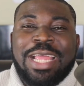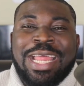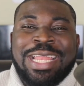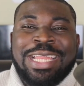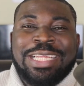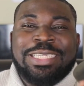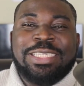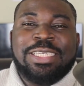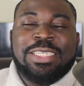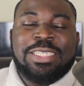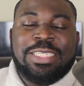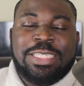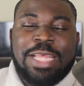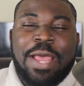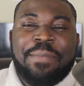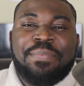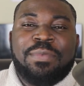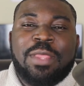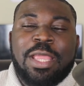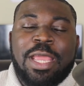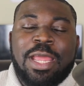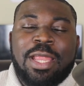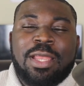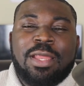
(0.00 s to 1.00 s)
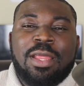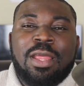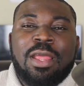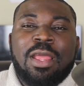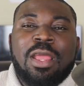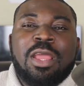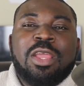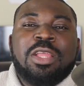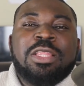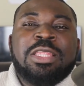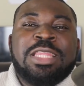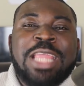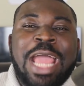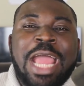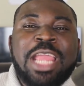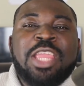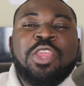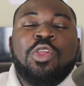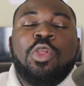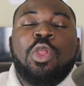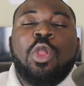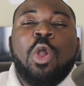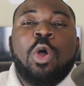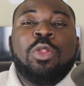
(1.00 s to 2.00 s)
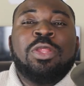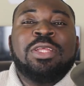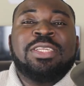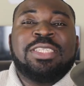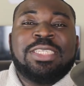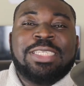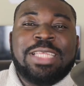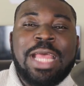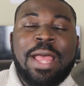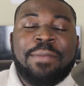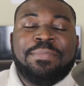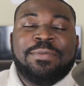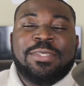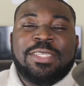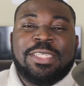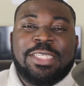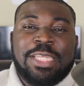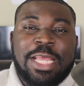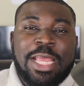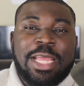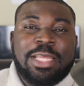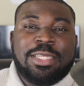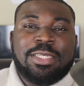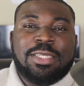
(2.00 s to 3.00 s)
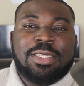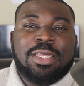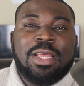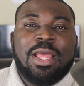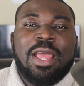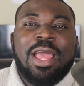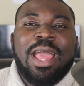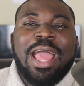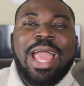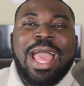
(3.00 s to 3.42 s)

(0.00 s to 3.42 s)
and it's accepted, then you go to step 6,